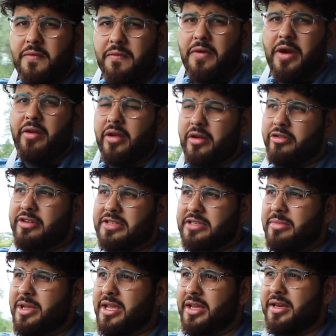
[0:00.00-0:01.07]
Very
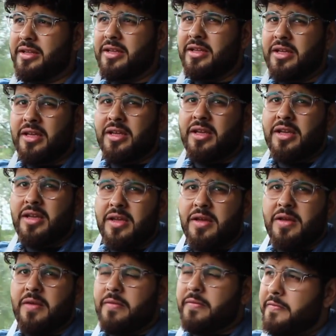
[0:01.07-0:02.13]
underestimated.
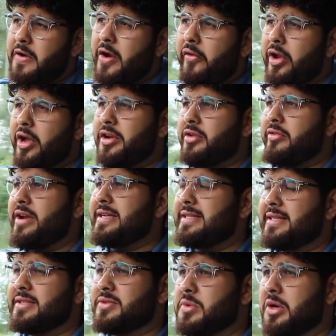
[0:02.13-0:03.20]
Very
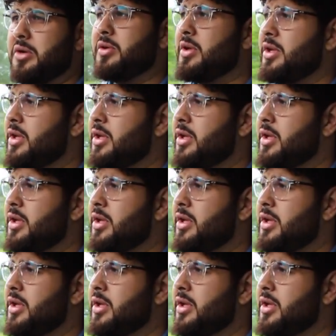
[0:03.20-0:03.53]
underrated as well.